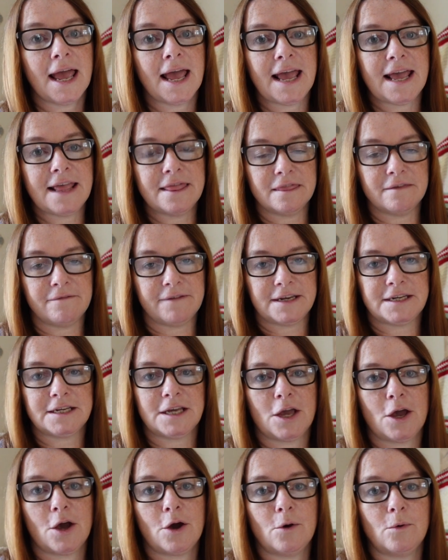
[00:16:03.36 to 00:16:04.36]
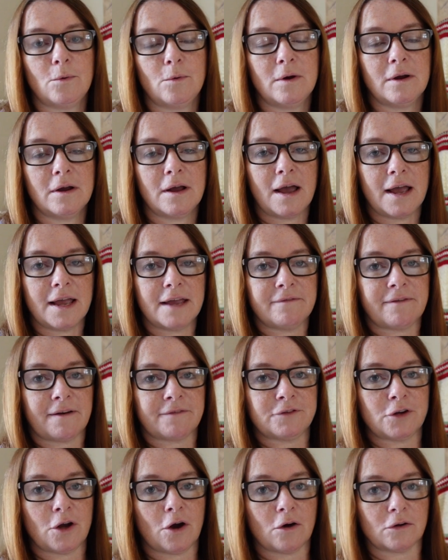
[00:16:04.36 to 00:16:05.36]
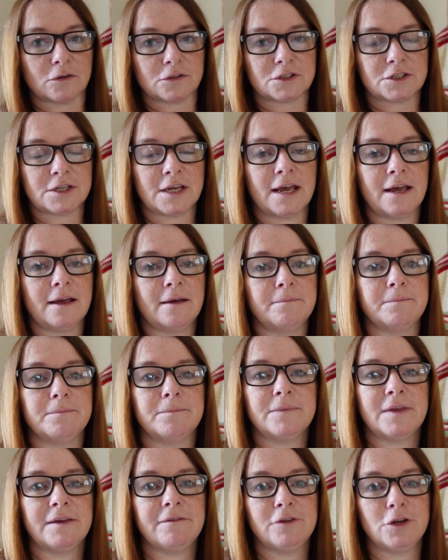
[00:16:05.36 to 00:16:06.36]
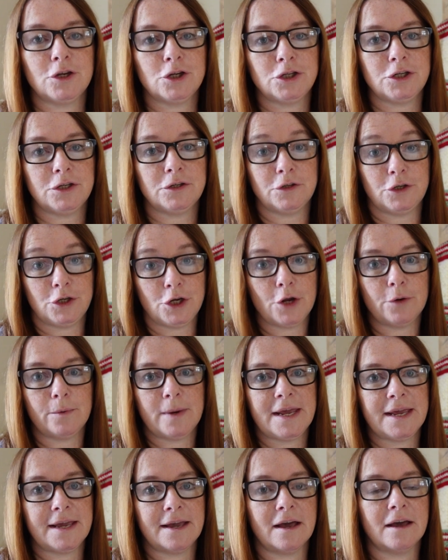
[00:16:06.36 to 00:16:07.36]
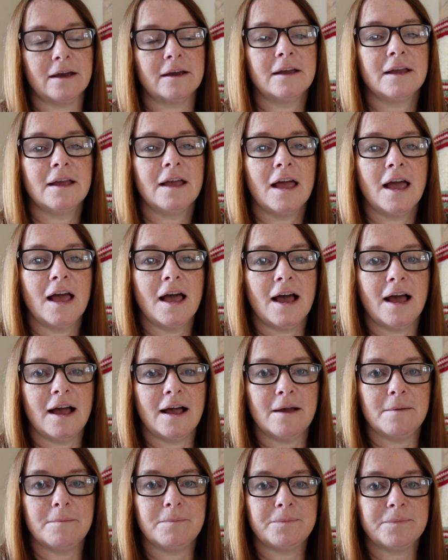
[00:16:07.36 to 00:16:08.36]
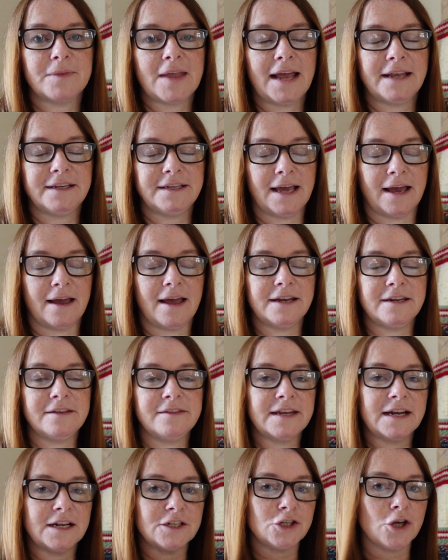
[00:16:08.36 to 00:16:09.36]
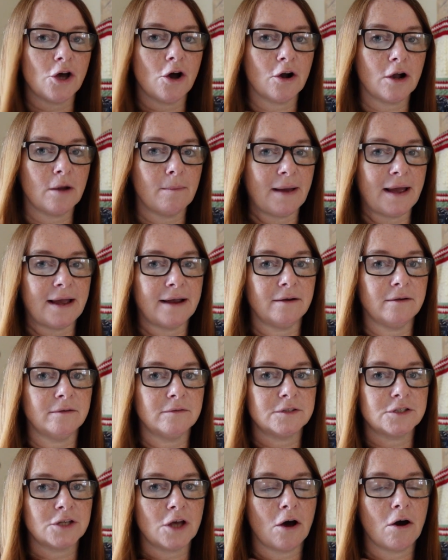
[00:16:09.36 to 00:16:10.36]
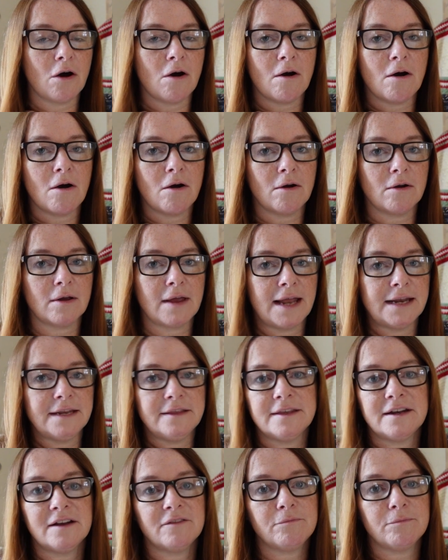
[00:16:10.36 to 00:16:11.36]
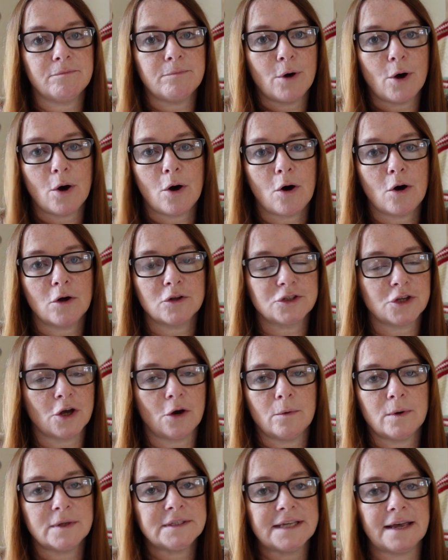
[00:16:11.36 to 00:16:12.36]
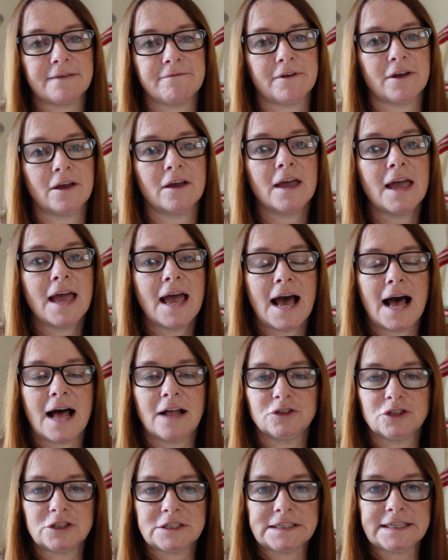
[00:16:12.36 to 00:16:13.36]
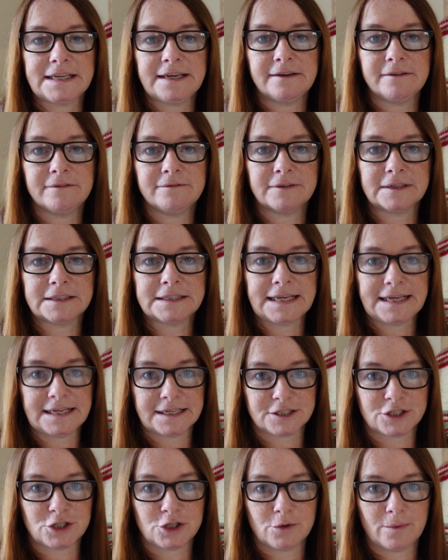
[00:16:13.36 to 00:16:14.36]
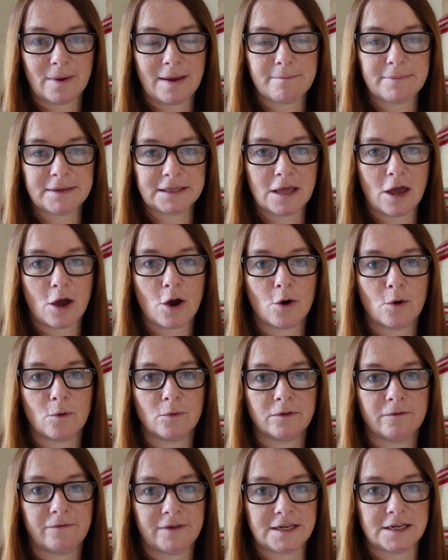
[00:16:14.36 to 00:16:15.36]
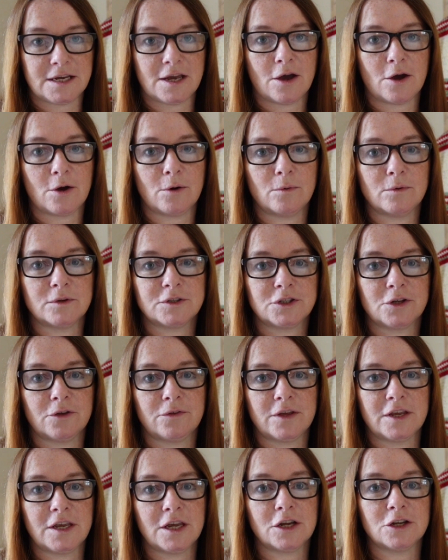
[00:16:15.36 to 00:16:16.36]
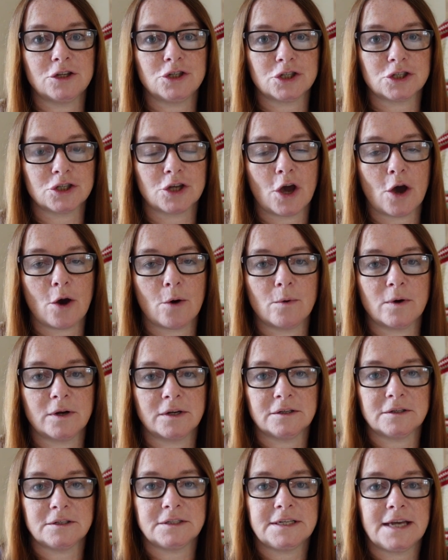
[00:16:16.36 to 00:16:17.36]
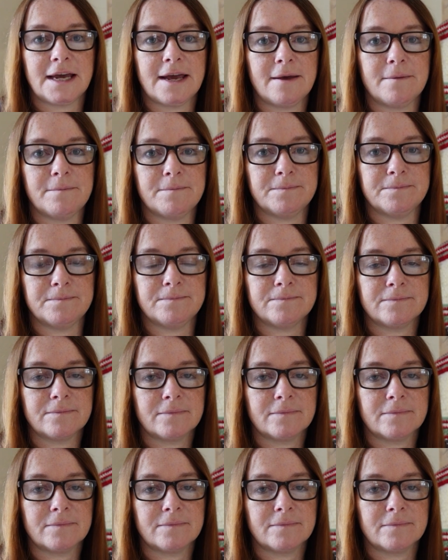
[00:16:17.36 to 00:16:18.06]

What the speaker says: in the video, if you're new here, yeah, anything I talk about or anything I've bought or whatever, I'll just leave links to it below the video so that you can just go and